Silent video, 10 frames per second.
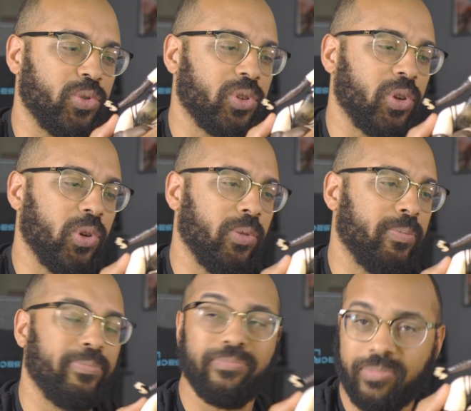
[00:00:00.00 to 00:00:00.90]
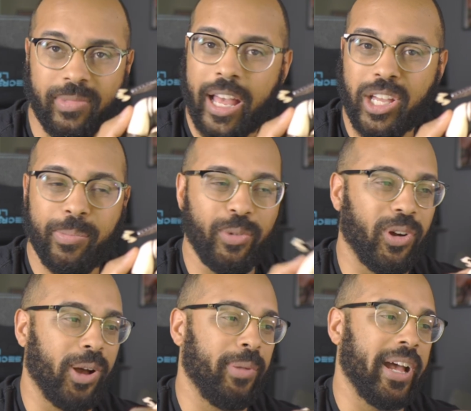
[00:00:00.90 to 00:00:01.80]
sculpt. I could be
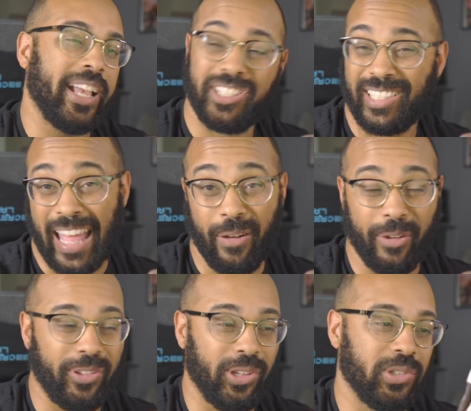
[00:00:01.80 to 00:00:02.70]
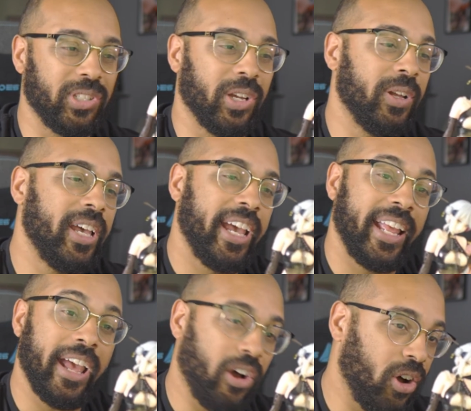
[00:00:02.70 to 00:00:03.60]
wrong, but that's just how I feel. So
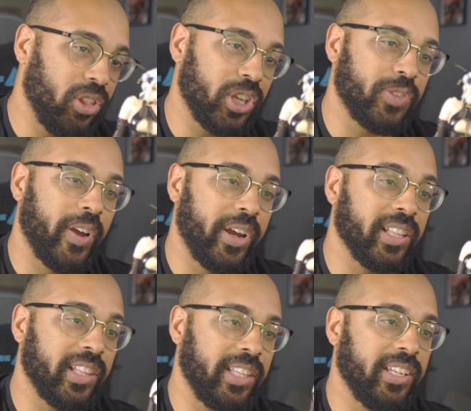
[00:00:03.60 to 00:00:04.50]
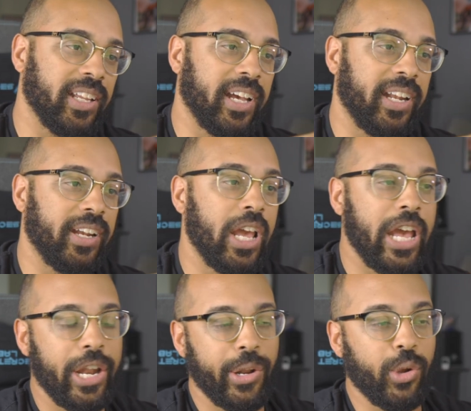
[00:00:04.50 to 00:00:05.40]
it all looks very cleanly done.
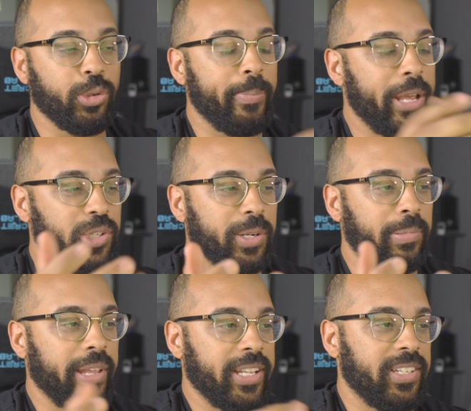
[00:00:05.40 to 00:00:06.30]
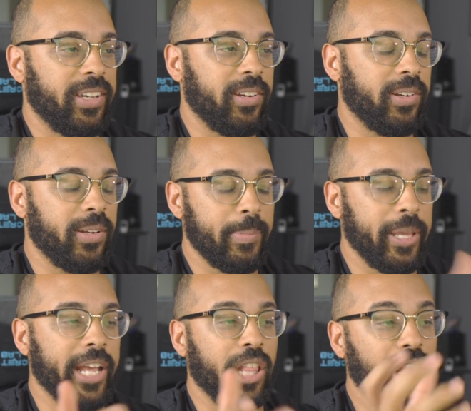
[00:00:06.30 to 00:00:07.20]
No major complaints here. But
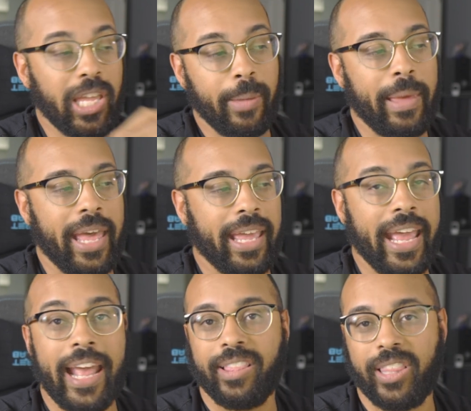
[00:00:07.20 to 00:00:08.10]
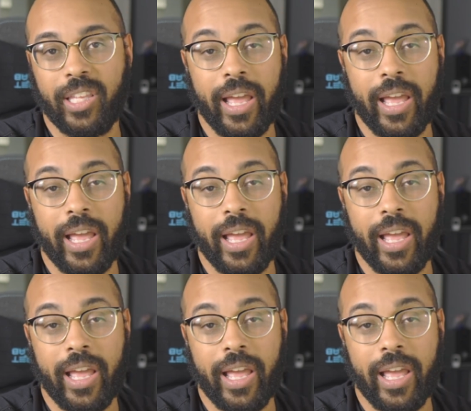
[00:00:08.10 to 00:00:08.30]
yeah, looking back at the